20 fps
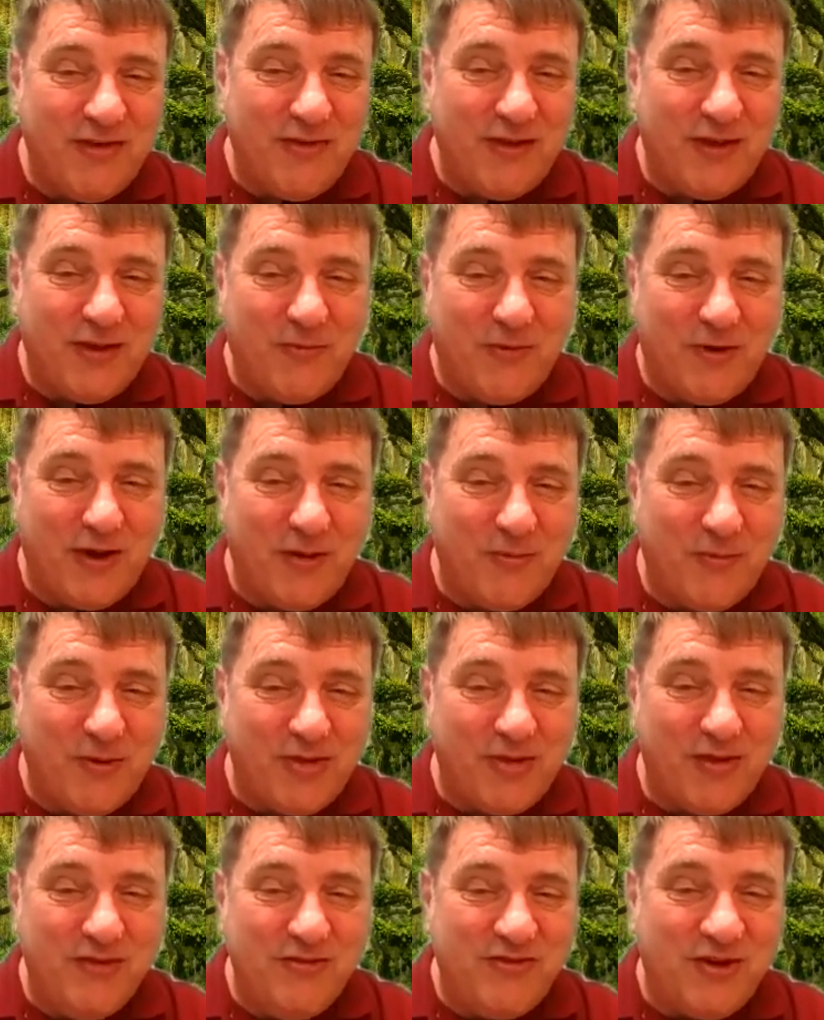And then when I
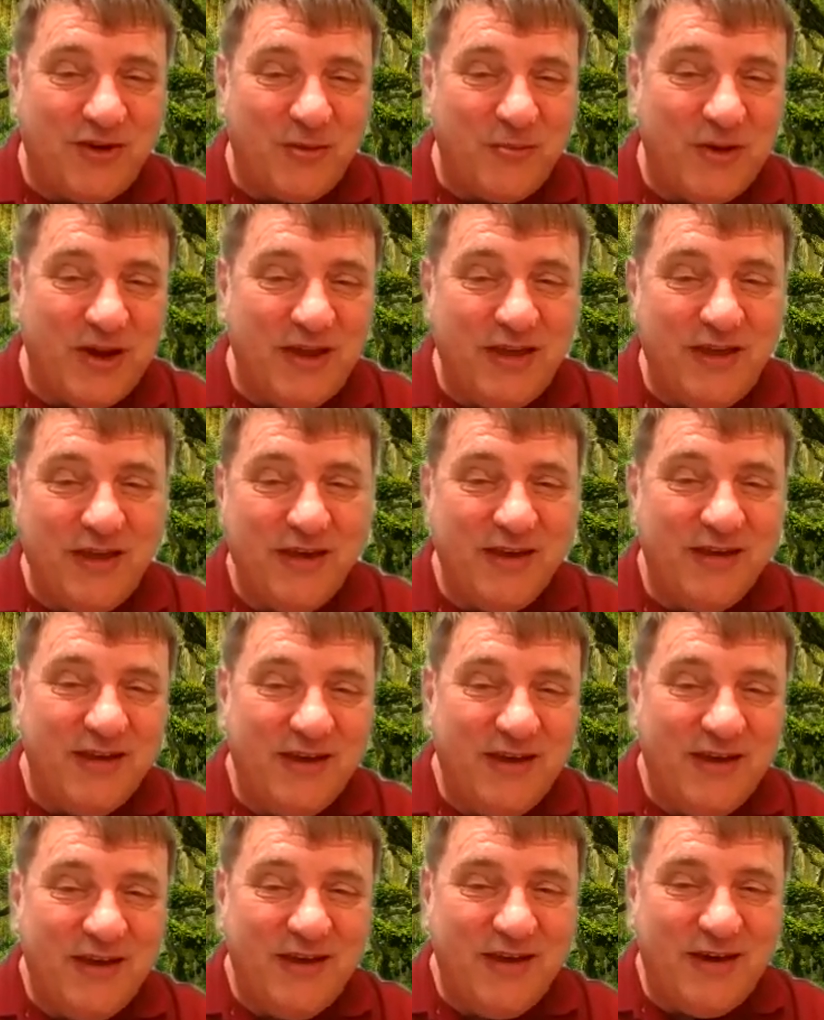was in Germany,
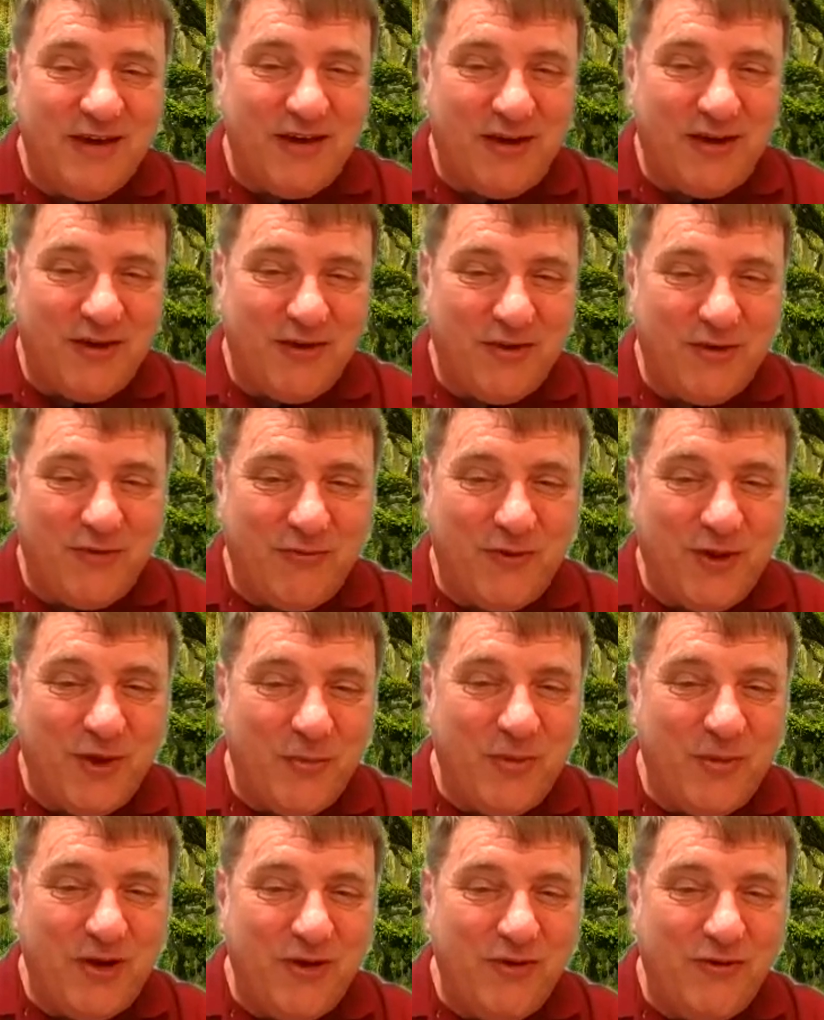the
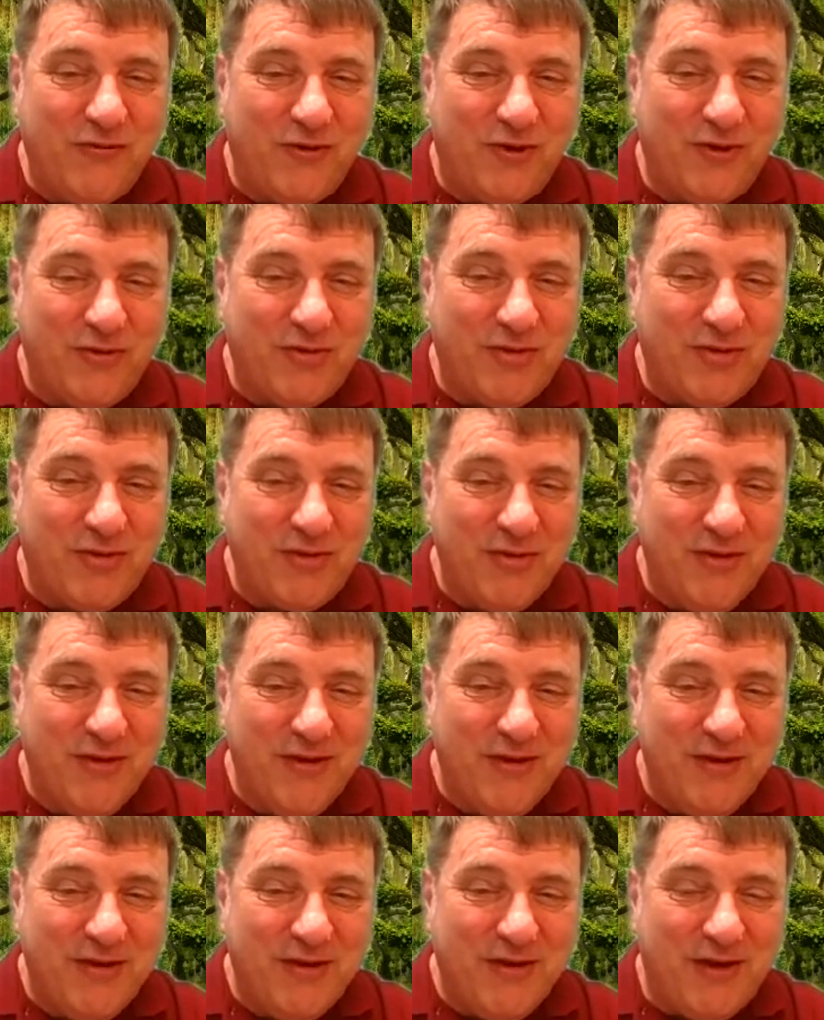field maneuvers
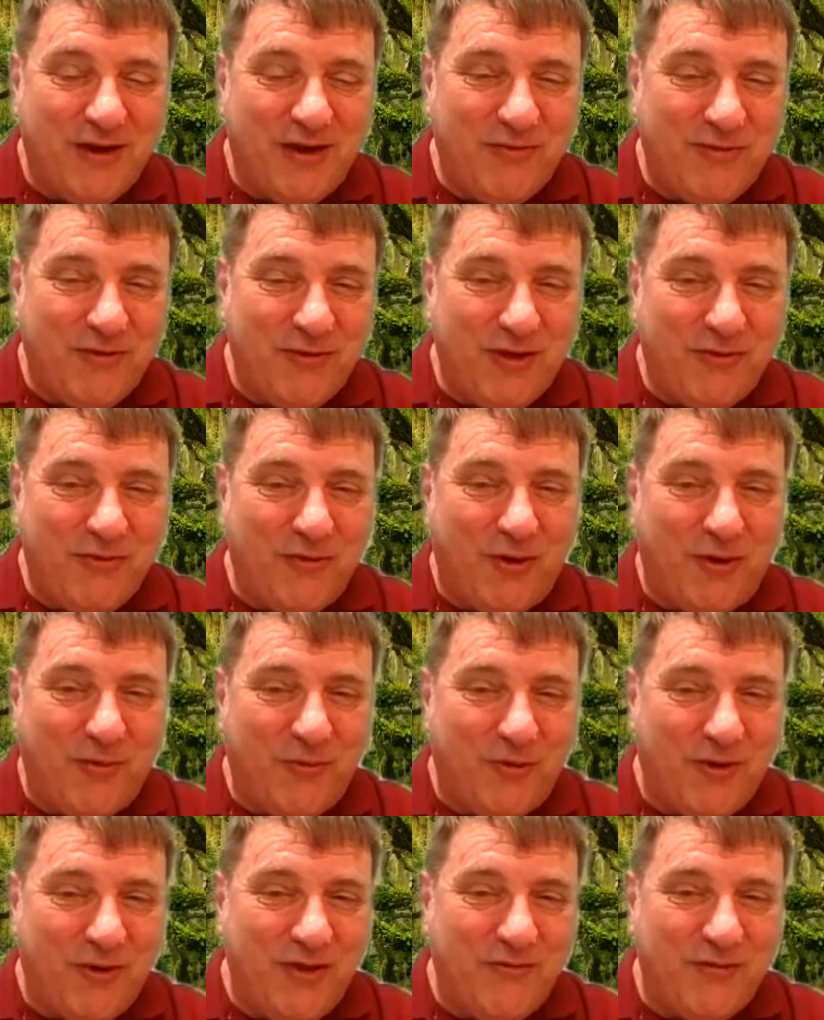I thought
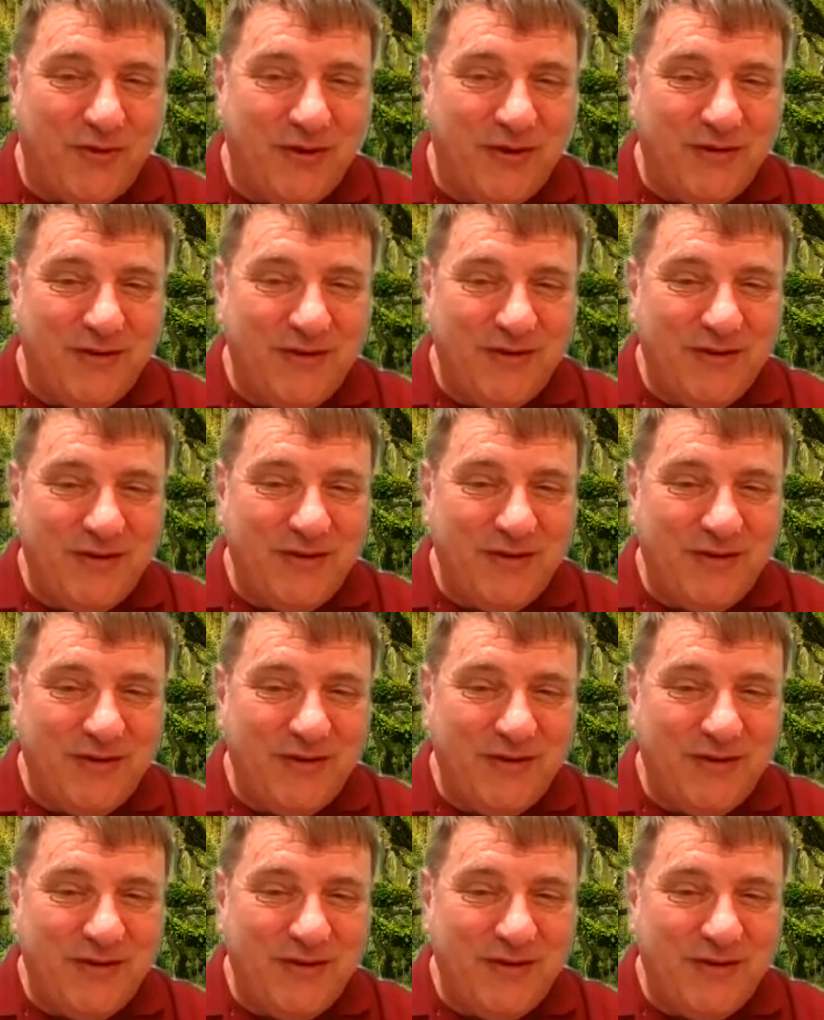were even